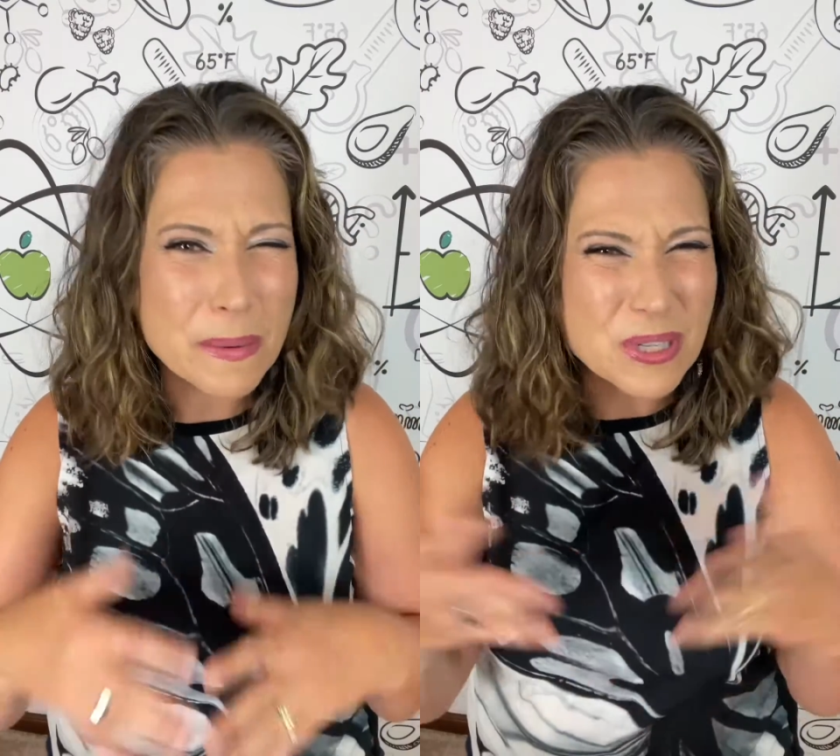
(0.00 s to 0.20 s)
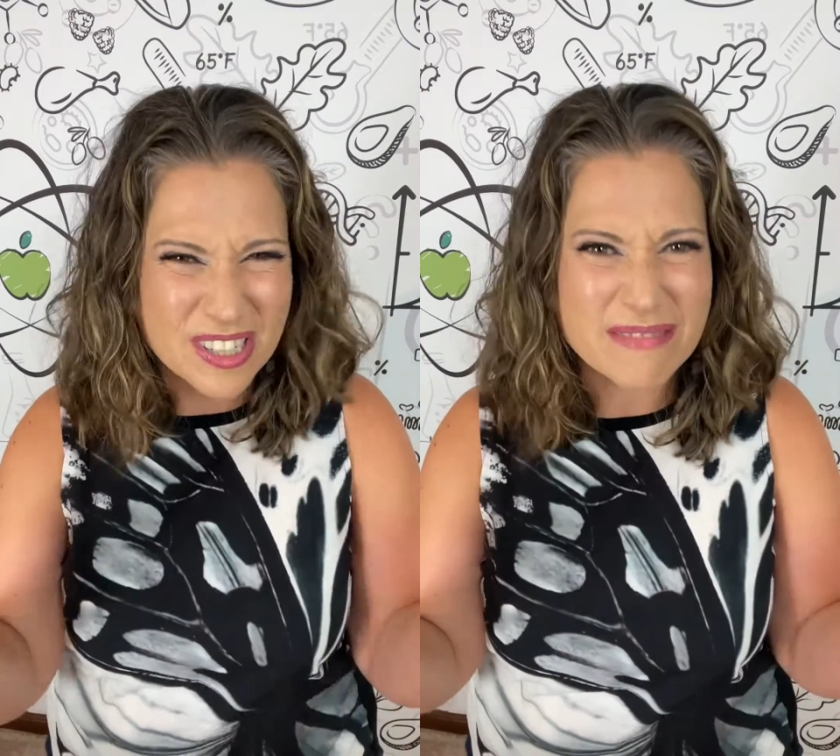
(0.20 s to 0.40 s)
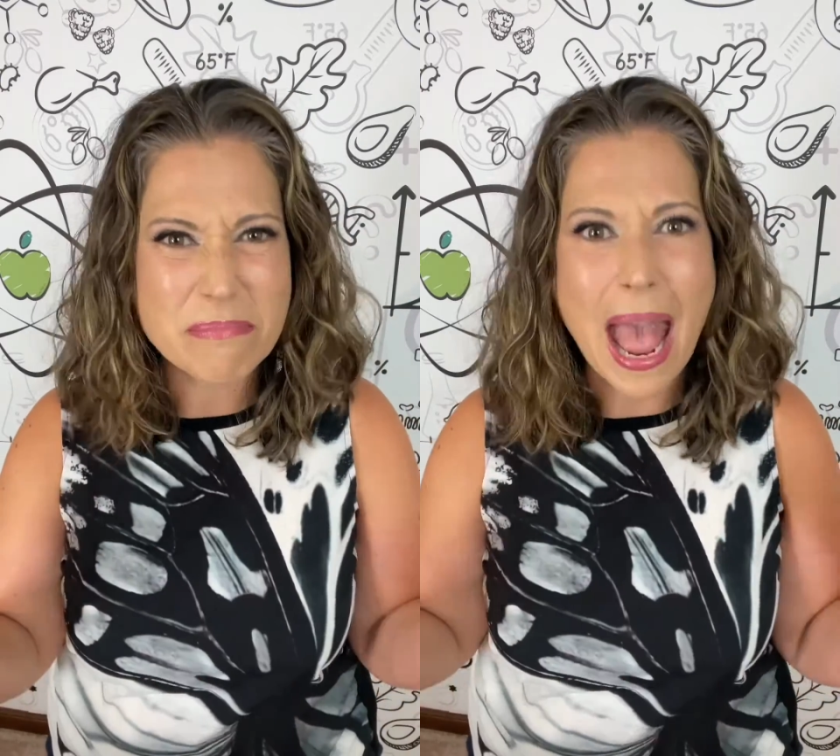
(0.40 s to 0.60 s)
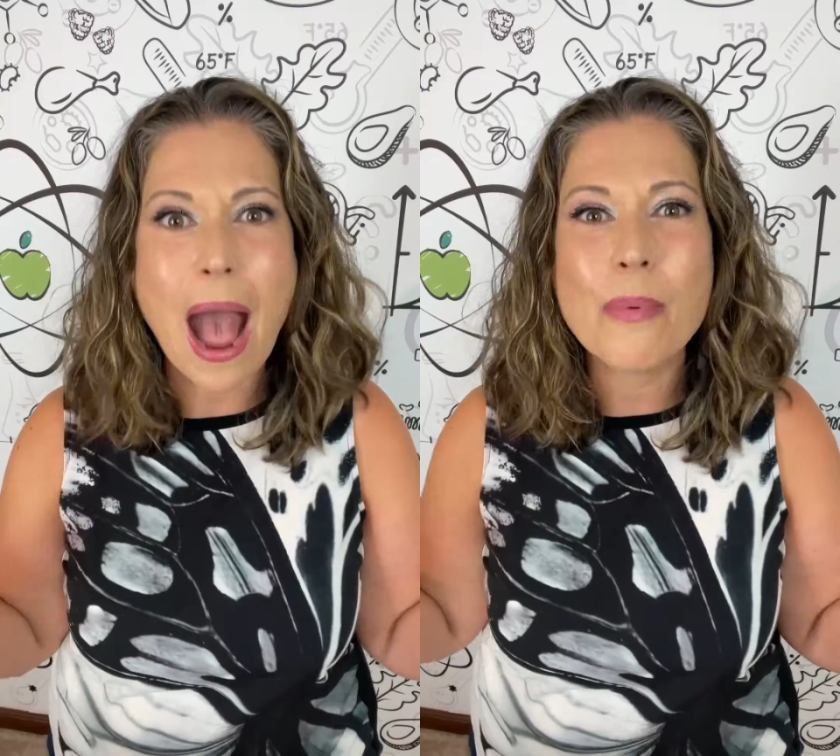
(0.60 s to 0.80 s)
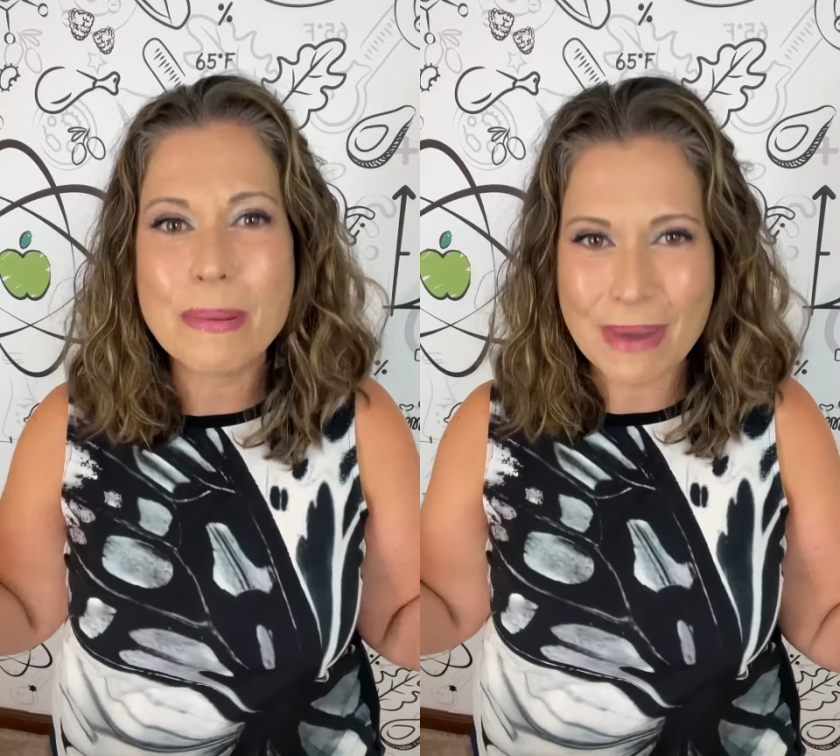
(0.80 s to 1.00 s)
which is
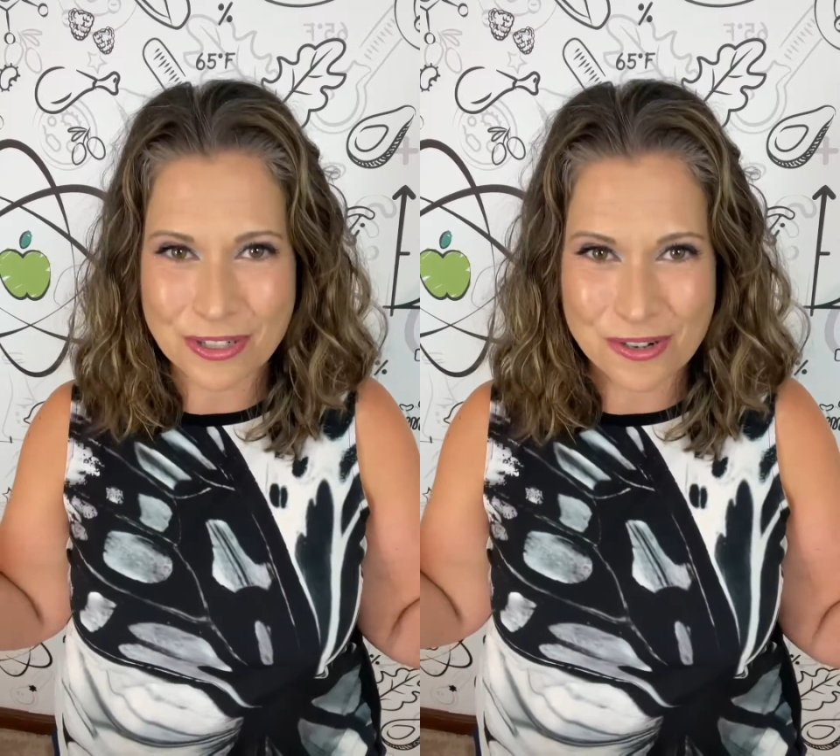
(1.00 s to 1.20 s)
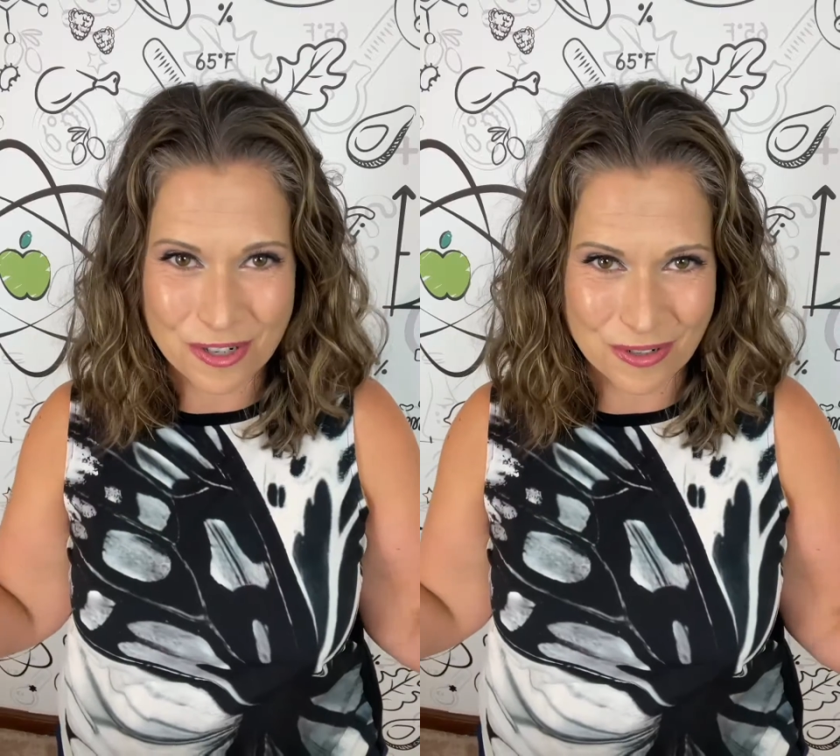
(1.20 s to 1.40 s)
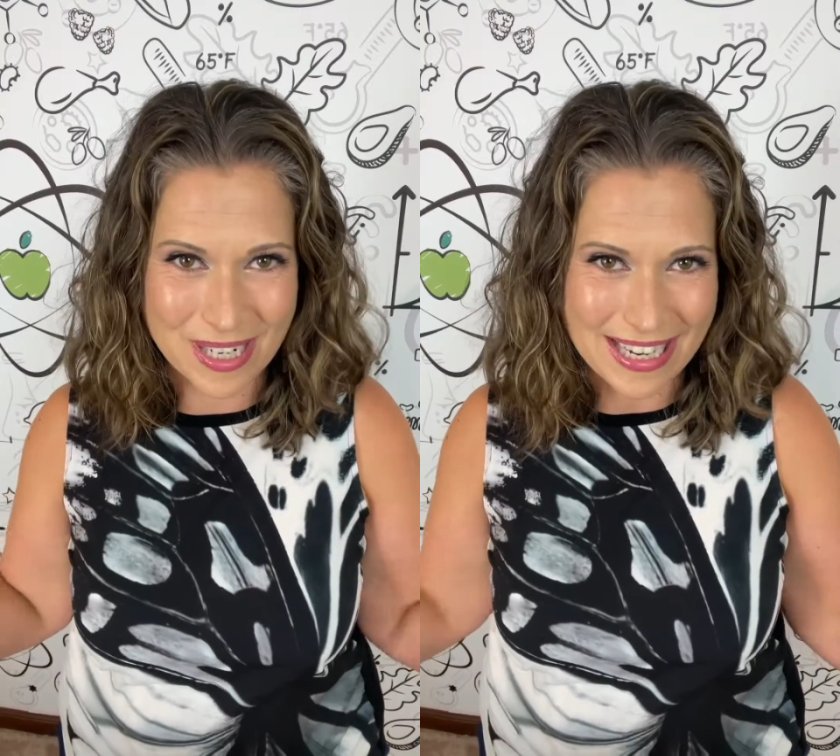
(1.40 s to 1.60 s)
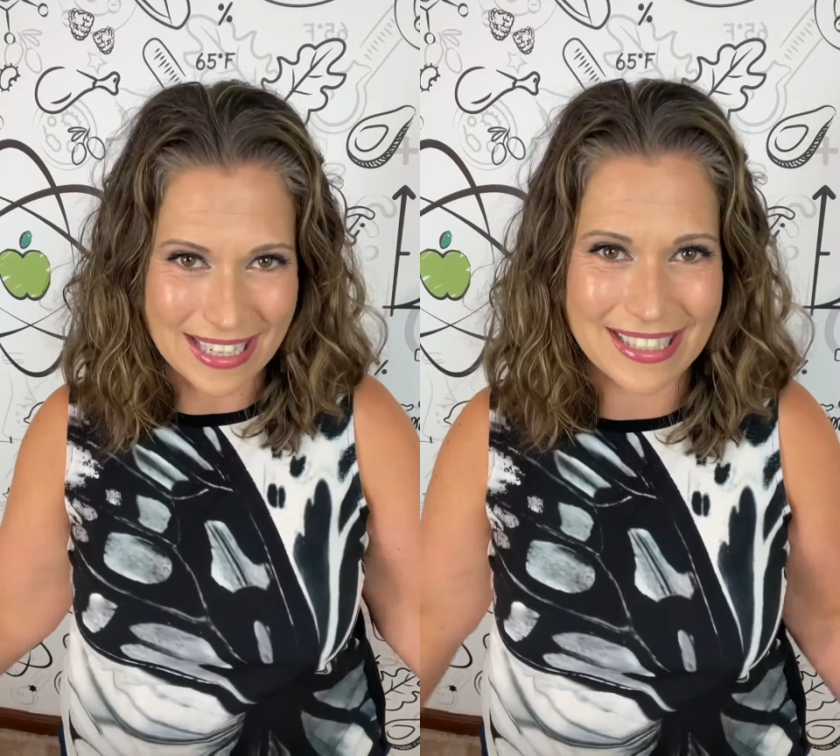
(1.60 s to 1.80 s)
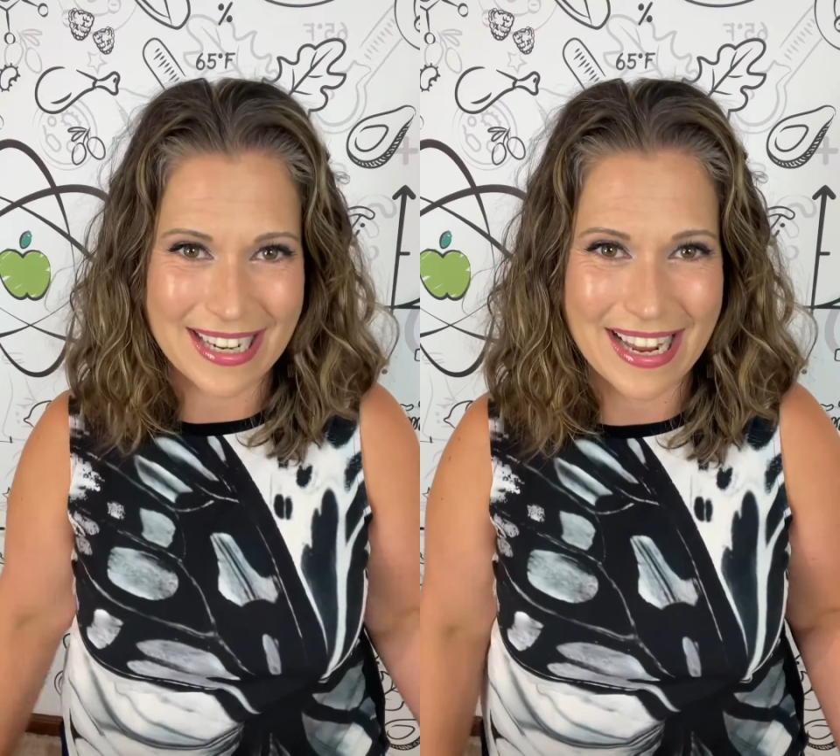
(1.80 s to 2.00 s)
how we measure nutrient
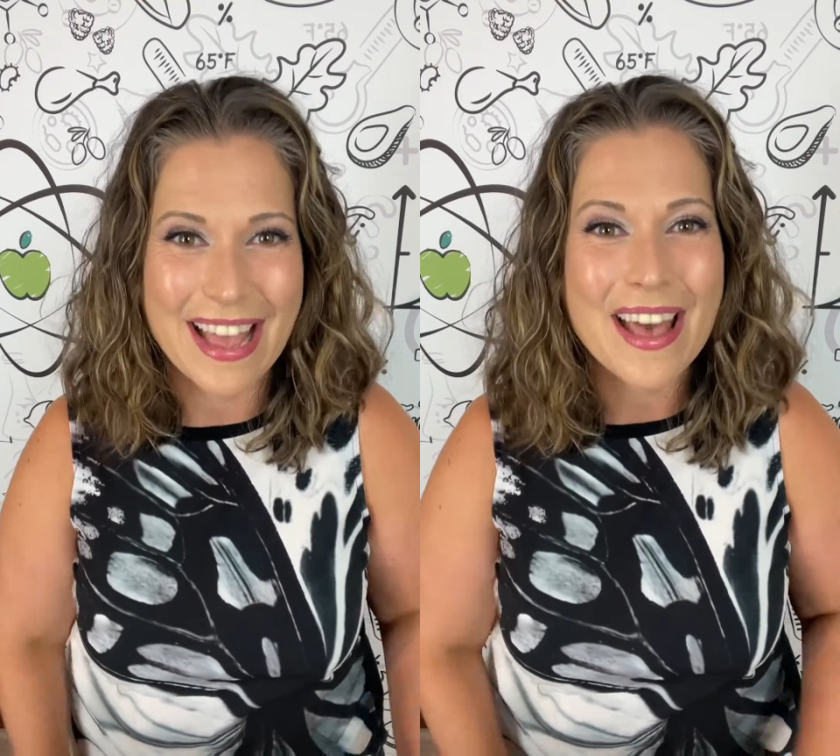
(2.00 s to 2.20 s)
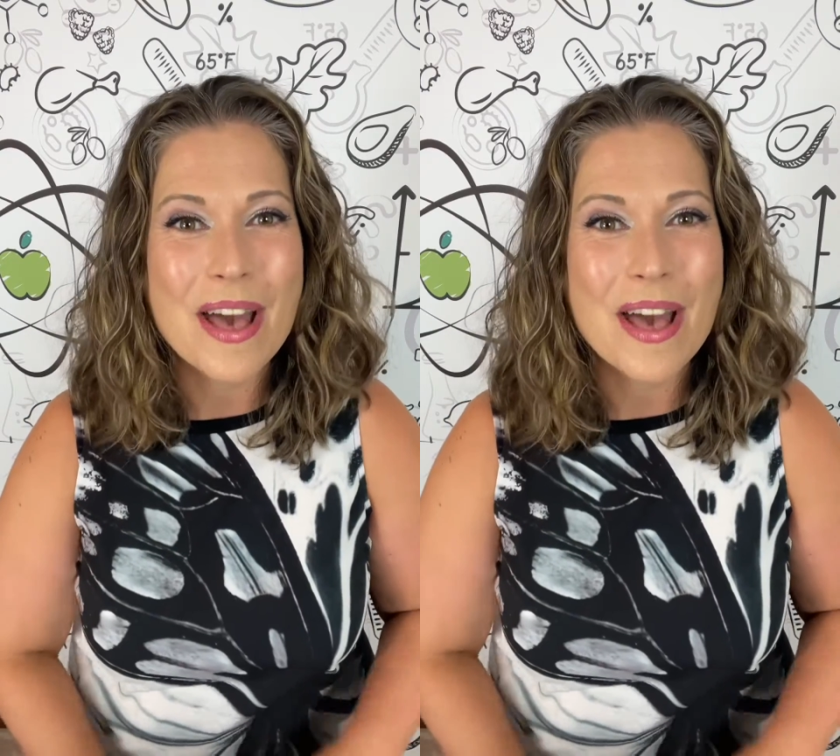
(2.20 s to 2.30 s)
density.